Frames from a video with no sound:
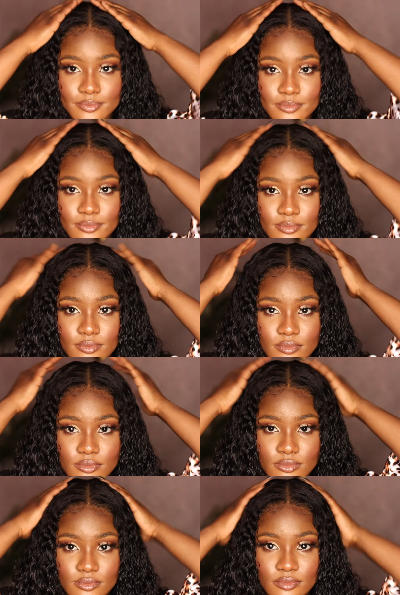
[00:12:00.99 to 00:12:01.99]

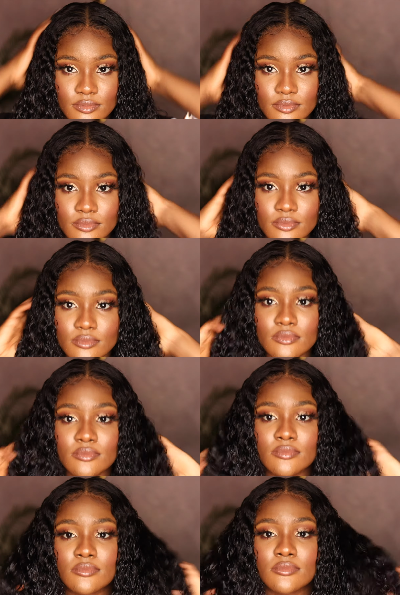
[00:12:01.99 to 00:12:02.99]

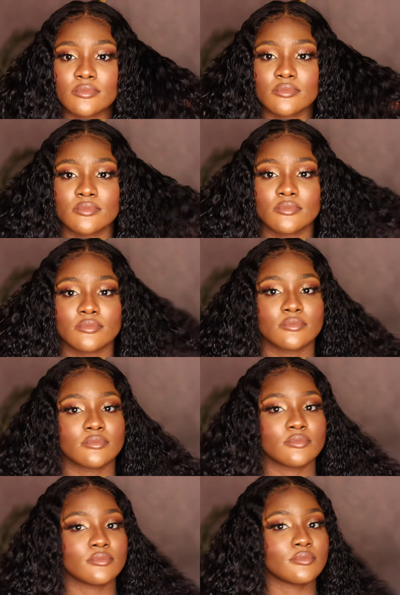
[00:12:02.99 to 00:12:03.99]

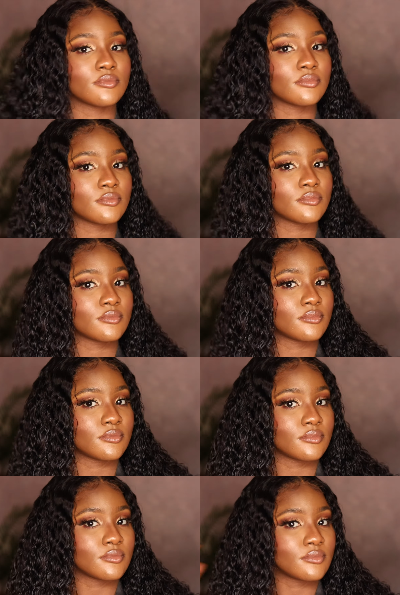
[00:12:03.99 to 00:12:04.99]

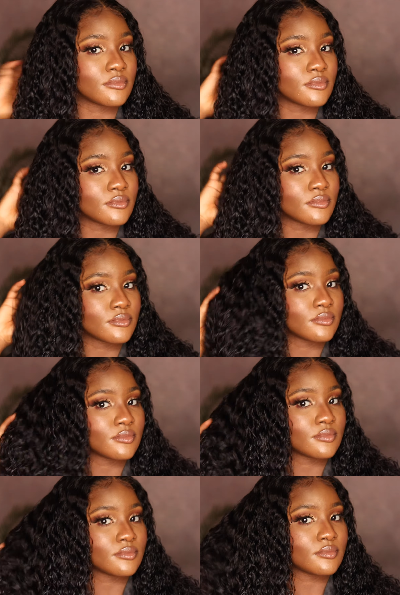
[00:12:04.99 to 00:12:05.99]

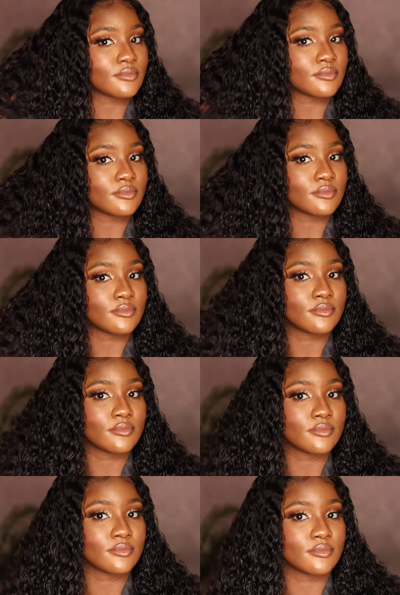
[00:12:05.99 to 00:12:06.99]

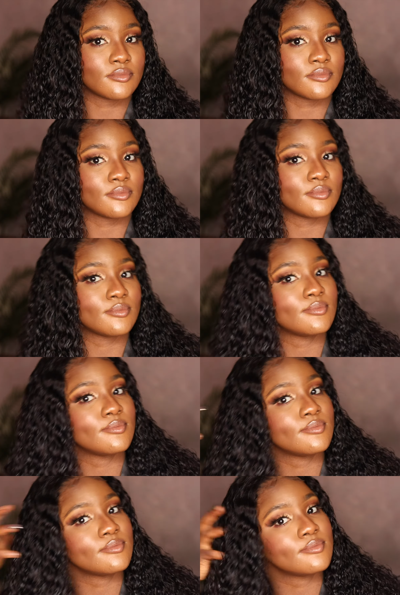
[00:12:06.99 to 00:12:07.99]

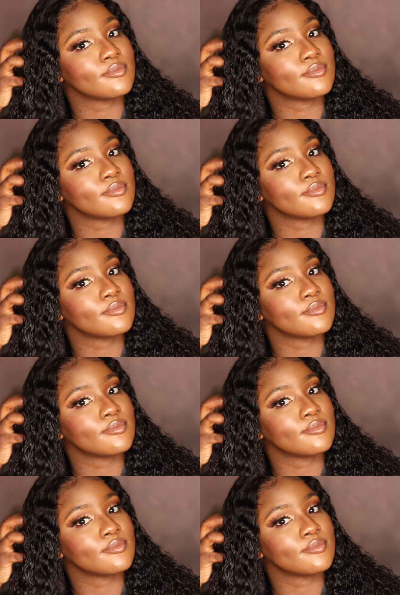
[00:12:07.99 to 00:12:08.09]
(no one is talking)